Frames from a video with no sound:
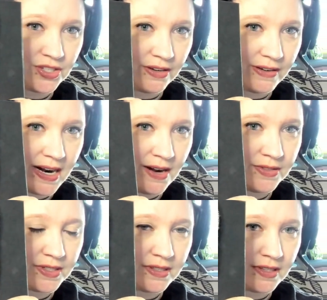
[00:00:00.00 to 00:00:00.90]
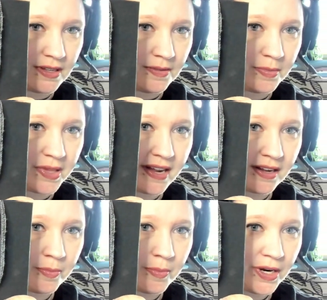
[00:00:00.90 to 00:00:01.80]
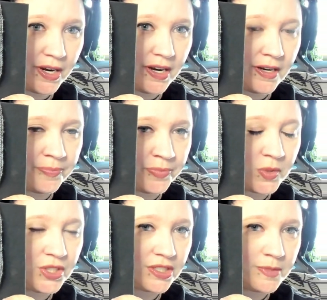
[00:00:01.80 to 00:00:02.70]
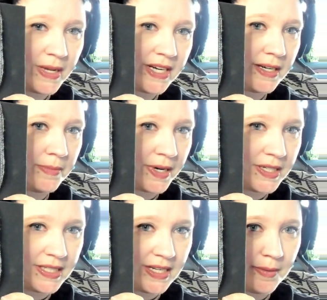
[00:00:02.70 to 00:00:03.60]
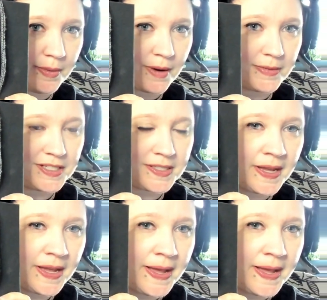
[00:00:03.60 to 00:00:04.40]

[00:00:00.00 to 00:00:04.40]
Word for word: around the blackbird, which looks better in person, I promise.